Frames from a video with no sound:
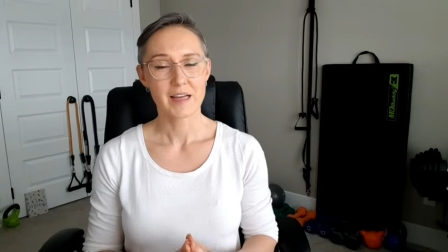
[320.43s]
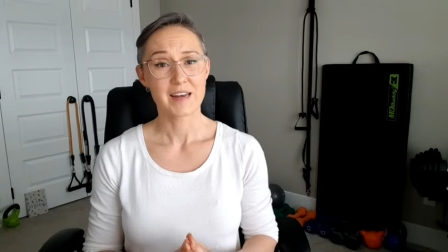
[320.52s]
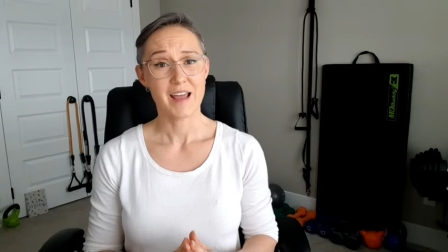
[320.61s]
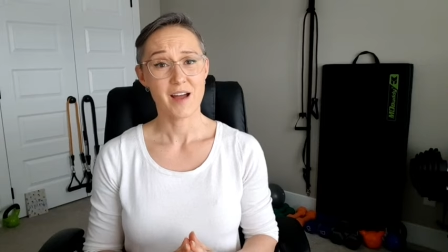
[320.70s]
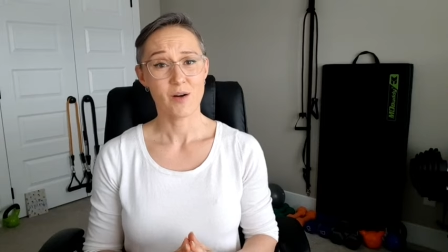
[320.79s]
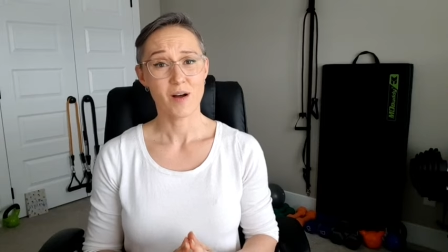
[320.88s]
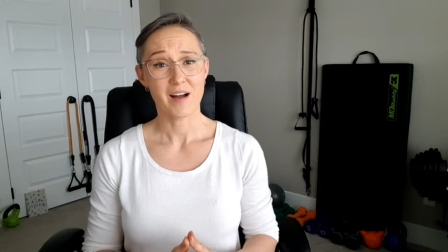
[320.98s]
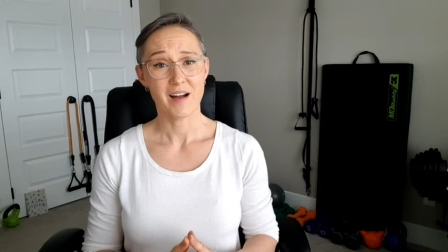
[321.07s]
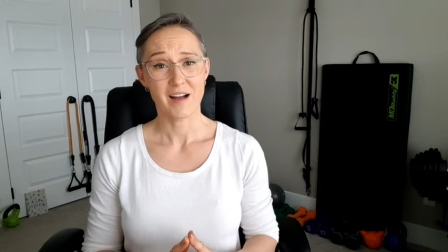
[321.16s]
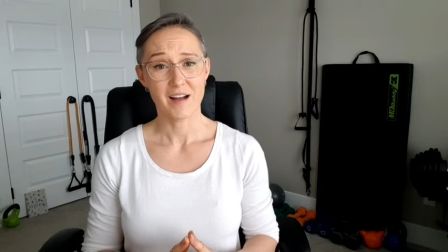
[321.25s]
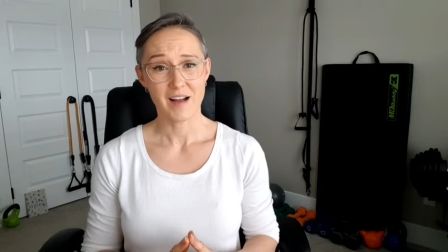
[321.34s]
Now,
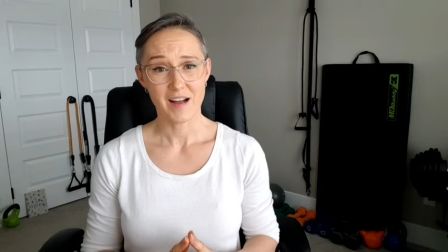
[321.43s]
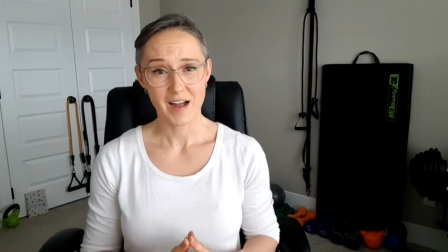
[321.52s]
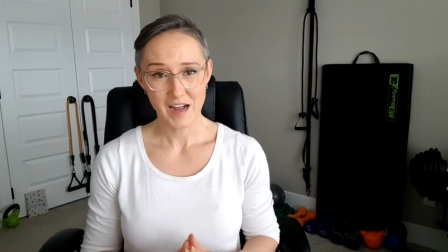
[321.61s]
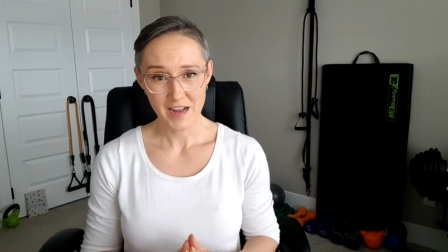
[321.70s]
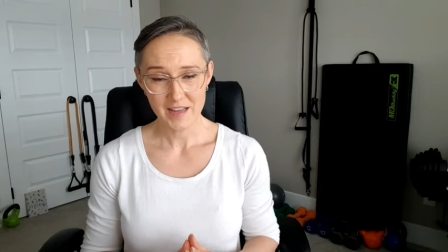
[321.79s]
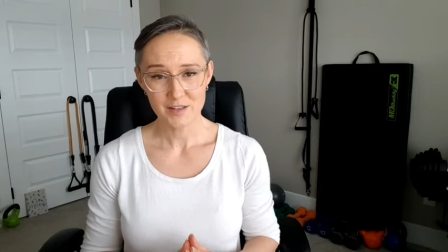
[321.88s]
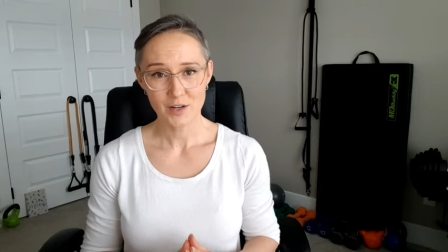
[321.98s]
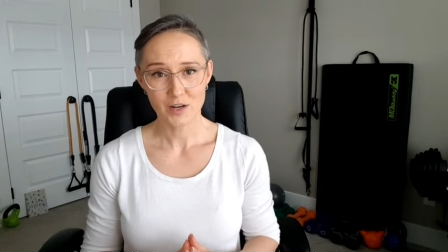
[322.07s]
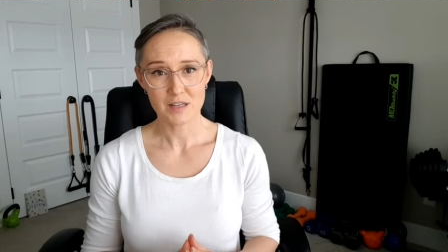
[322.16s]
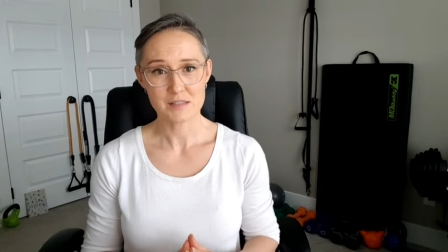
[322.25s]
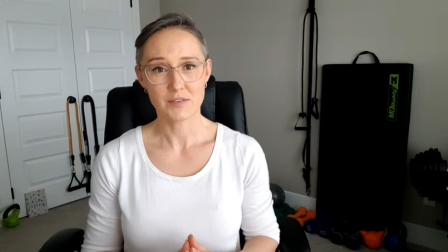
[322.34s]
I had
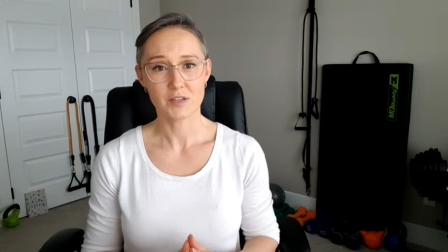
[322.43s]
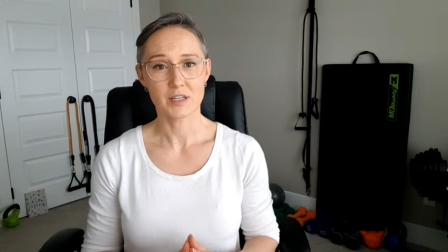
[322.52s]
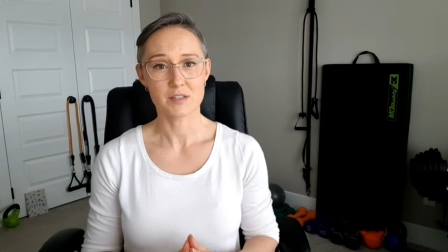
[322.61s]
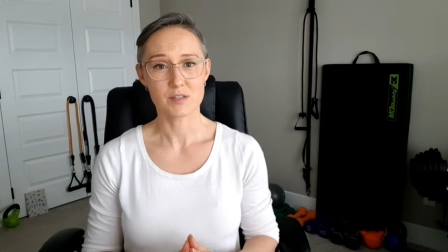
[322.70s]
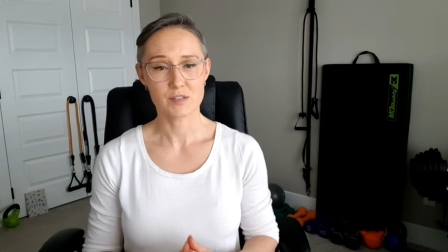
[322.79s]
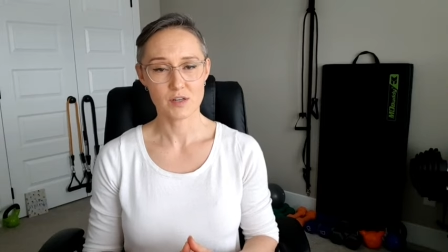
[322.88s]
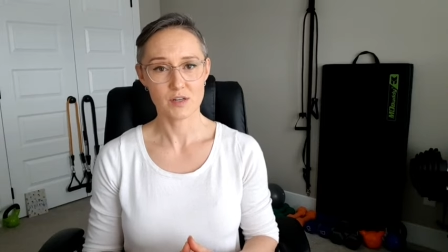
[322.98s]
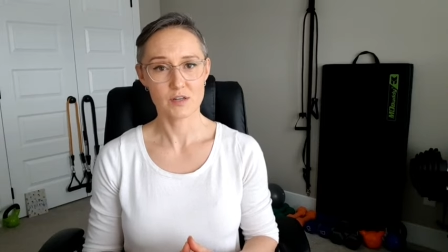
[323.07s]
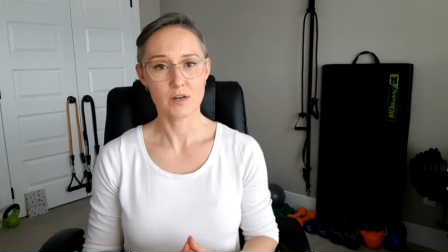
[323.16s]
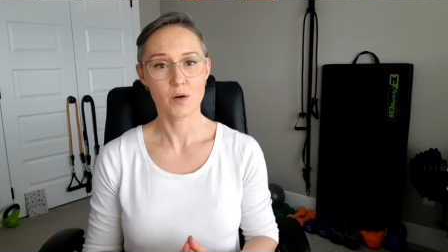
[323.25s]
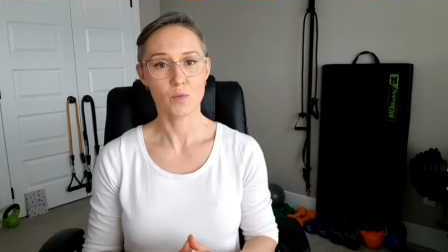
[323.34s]
cause for
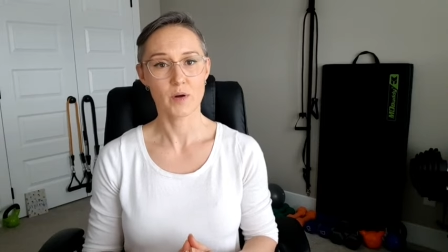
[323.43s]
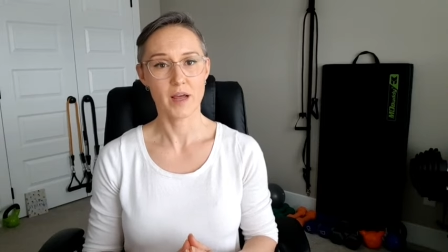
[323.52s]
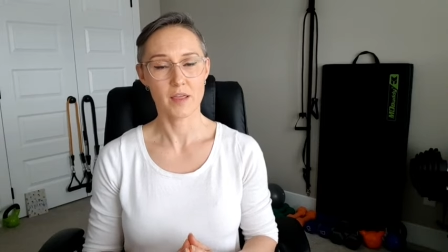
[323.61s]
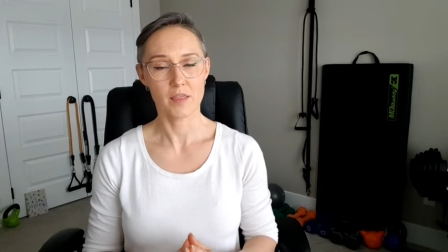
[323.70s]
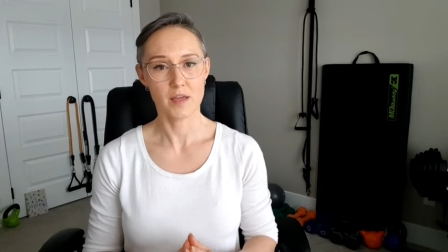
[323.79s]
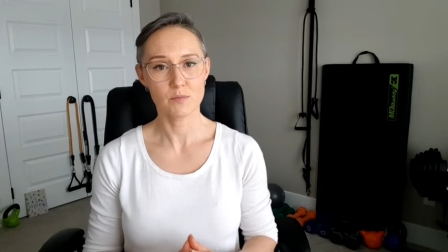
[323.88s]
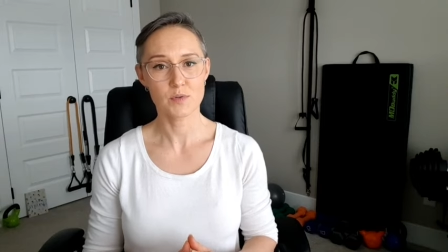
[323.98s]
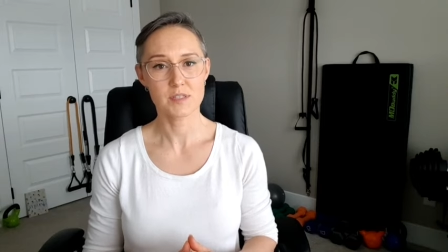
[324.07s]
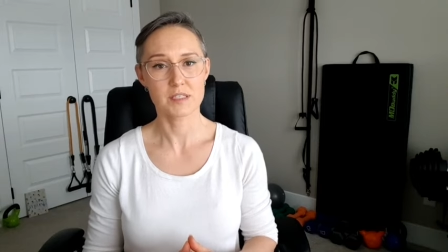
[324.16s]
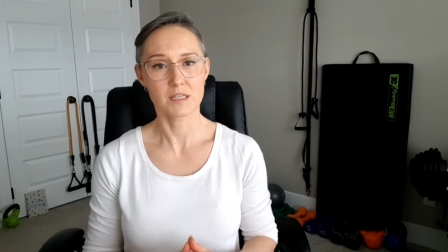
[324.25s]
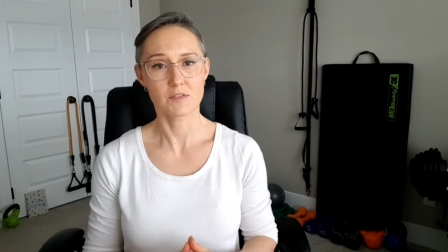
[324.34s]
concern when I then
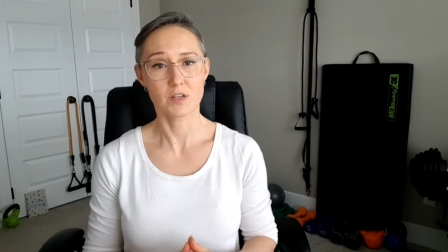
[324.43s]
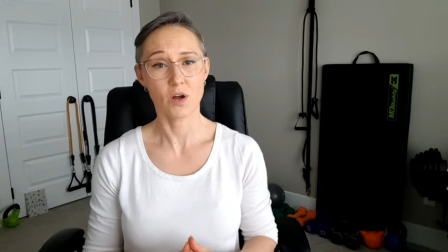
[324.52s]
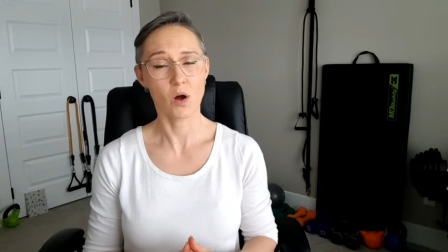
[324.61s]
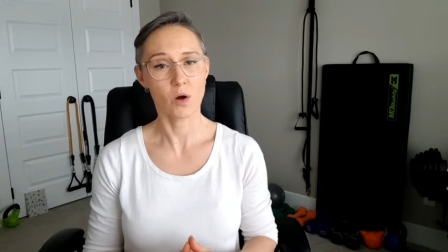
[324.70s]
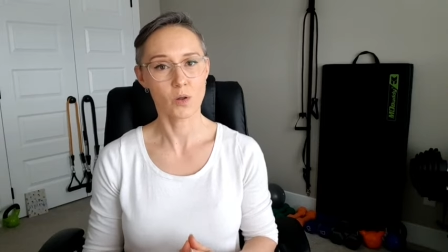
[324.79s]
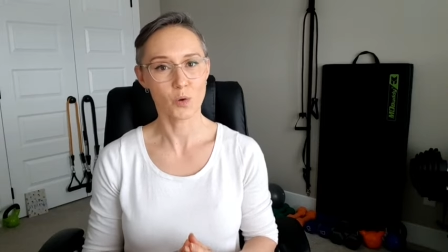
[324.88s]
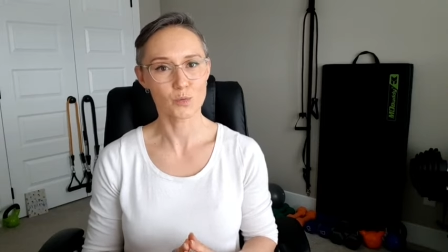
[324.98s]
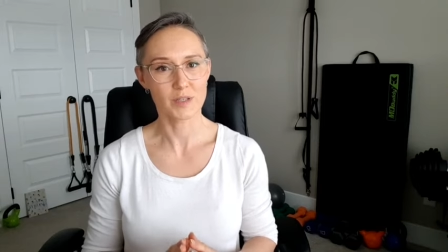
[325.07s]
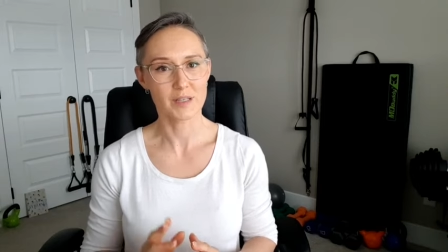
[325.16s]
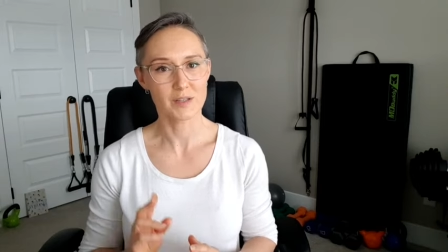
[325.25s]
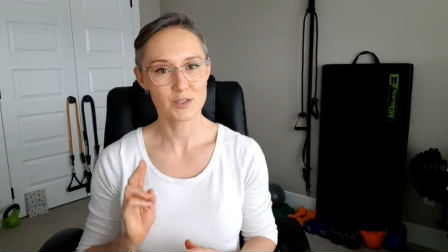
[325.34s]
received a call
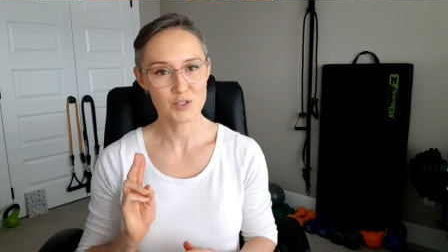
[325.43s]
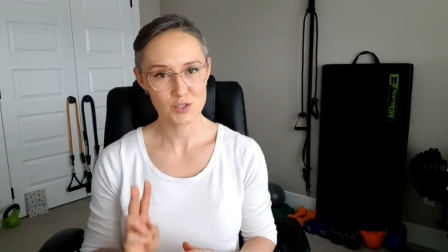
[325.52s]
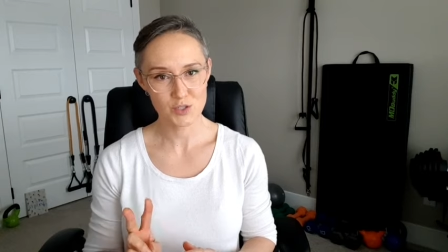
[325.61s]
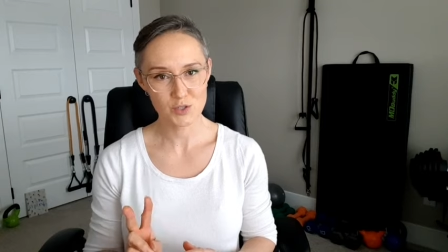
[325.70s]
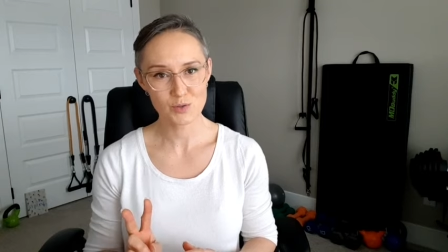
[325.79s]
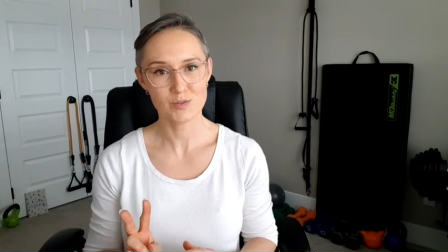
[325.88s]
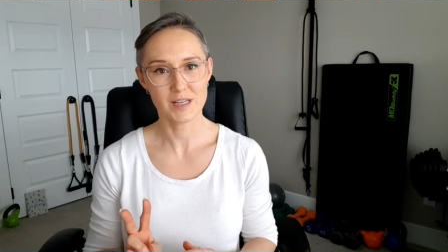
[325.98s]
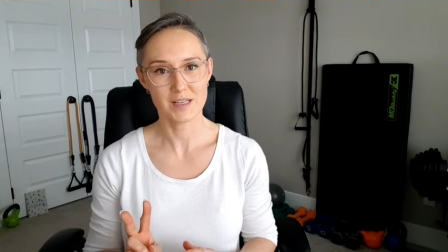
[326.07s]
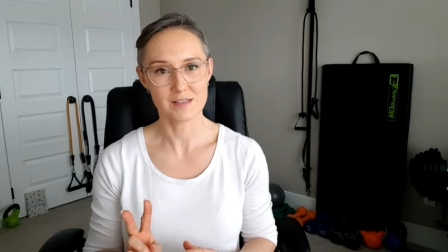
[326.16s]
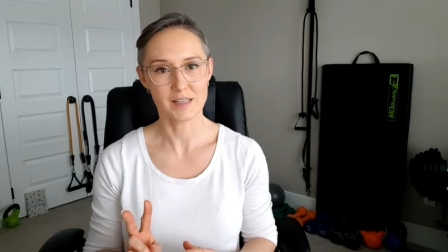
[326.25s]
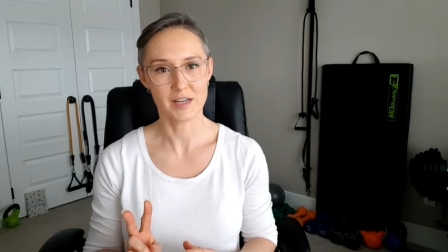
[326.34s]
only two
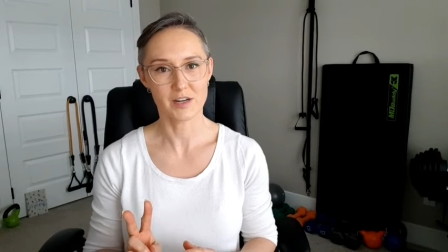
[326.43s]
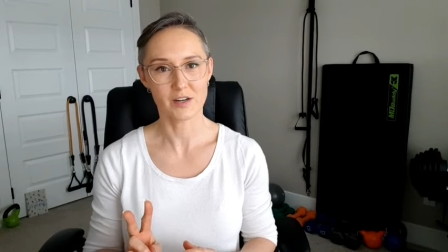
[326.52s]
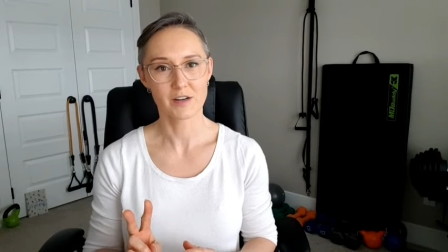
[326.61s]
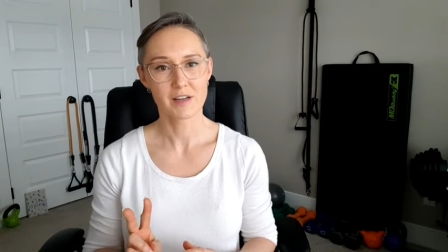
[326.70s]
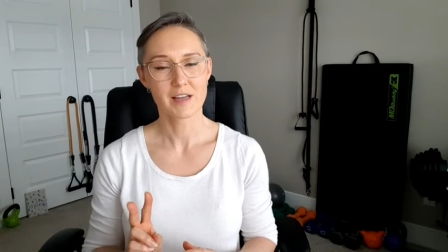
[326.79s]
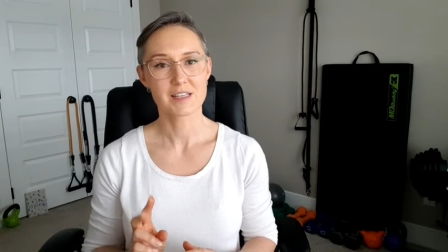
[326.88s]
days later